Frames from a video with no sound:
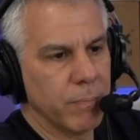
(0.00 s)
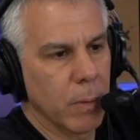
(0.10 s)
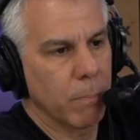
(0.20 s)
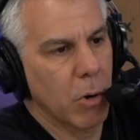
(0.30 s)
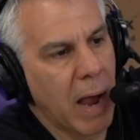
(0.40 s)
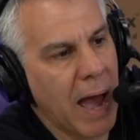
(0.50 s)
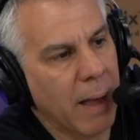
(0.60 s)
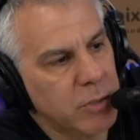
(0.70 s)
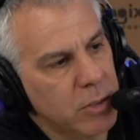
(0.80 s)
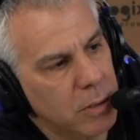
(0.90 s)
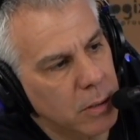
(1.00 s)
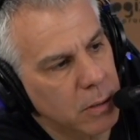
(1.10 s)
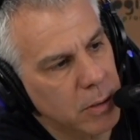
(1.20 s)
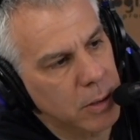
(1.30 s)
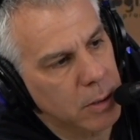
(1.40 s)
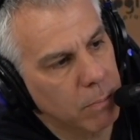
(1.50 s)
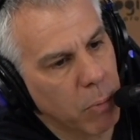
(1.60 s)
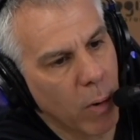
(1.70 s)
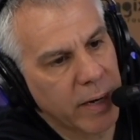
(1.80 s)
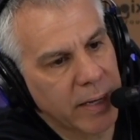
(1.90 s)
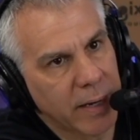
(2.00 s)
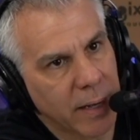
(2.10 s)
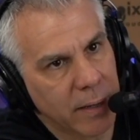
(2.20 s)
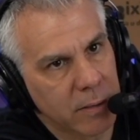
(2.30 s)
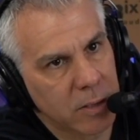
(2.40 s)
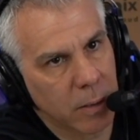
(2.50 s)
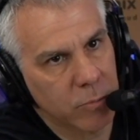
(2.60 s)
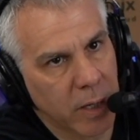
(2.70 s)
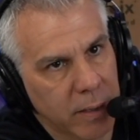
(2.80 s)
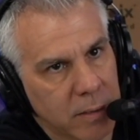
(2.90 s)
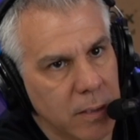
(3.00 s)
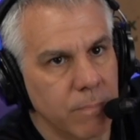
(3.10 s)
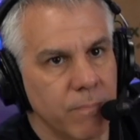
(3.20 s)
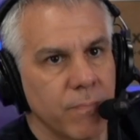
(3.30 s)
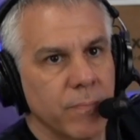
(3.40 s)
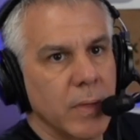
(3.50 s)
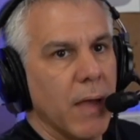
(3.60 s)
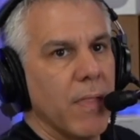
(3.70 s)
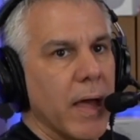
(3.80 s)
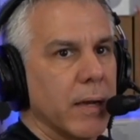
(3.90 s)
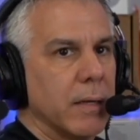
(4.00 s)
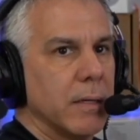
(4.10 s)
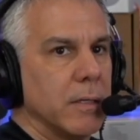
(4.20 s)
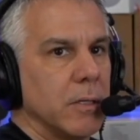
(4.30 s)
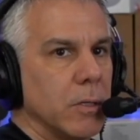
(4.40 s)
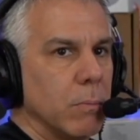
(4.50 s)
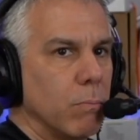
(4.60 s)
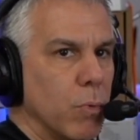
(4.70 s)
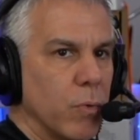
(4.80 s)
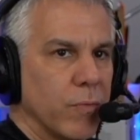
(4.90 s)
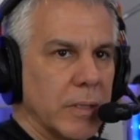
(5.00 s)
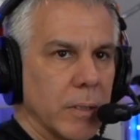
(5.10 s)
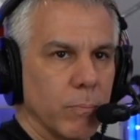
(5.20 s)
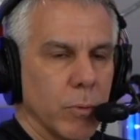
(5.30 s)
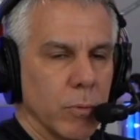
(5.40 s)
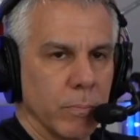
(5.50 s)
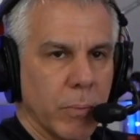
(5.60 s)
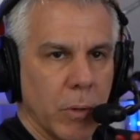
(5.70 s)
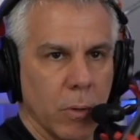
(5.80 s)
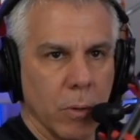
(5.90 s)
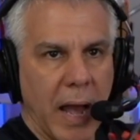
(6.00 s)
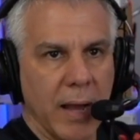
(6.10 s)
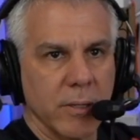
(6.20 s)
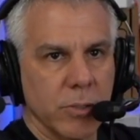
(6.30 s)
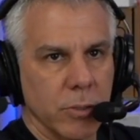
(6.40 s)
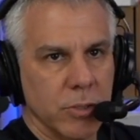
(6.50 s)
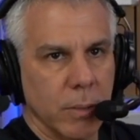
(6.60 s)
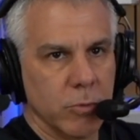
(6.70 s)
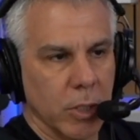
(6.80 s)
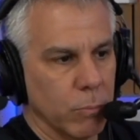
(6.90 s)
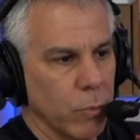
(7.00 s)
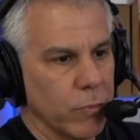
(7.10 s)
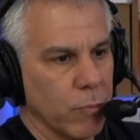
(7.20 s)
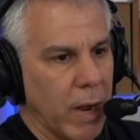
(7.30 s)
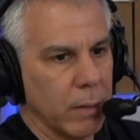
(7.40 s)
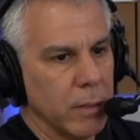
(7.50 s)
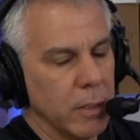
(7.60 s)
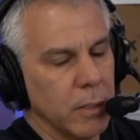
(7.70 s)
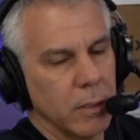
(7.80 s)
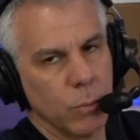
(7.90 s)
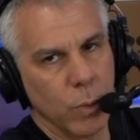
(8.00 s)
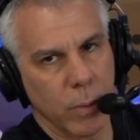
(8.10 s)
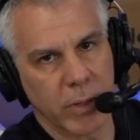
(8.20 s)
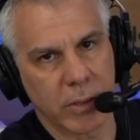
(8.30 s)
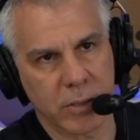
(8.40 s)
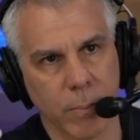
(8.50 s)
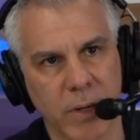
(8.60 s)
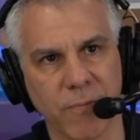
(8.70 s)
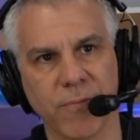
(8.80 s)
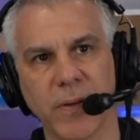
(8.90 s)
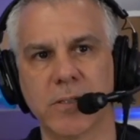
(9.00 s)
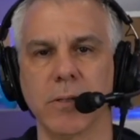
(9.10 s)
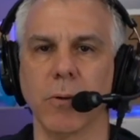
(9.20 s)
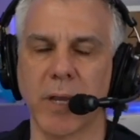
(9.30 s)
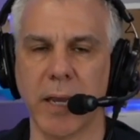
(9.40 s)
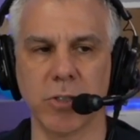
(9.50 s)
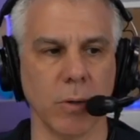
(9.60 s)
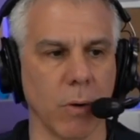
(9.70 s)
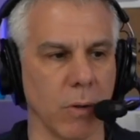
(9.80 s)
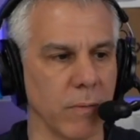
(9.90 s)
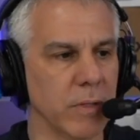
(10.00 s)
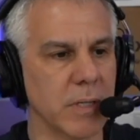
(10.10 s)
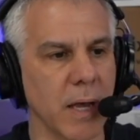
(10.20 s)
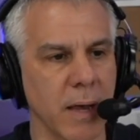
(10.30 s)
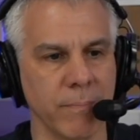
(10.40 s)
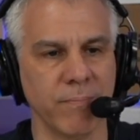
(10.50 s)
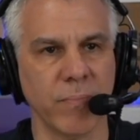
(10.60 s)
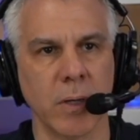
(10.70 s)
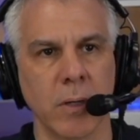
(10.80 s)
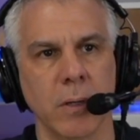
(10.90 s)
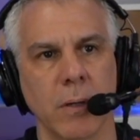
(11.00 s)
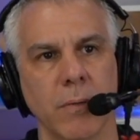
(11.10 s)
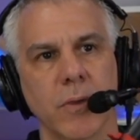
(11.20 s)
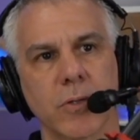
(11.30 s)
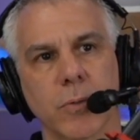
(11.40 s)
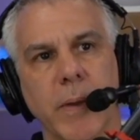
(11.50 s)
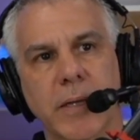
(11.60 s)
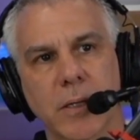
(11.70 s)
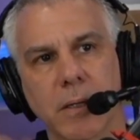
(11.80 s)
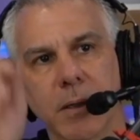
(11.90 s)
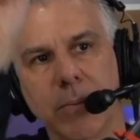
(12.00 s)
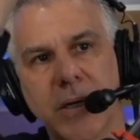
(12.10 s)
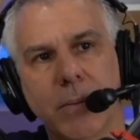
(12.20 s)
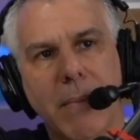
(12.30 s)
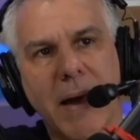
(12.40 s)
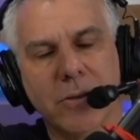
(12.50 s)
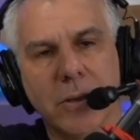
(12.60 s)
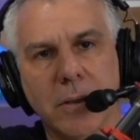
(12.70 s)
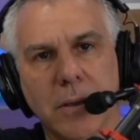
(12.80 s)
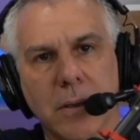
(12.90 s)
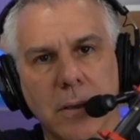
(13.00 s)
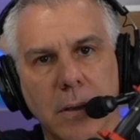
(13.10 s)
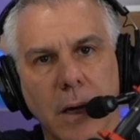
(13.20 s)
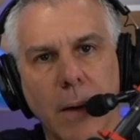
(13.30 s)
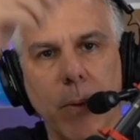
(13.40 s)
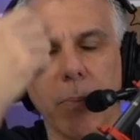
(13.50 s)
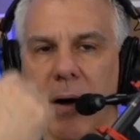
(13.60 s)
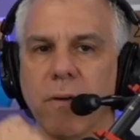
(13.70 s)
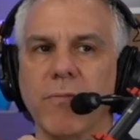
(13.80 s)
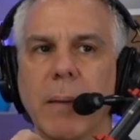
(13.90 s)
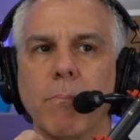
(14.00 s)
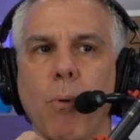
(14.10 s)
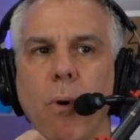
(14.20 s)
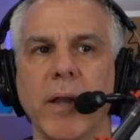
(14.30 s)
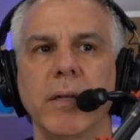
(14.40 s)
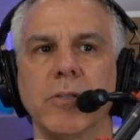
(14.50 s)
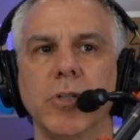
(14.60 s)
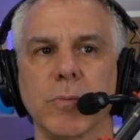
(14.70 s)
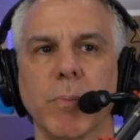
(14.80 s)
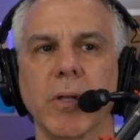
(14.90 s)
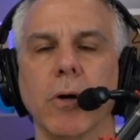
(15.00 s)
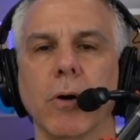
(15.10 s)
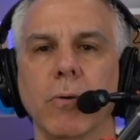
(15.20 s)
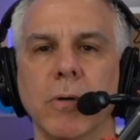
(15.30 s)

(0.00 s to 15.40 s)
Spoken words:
perhaps pointing it at a subject and then moving the boom pole as their subject moved around. Well, because I'm in a fixed location all of the time, this will basically be mounted up above and pointed just below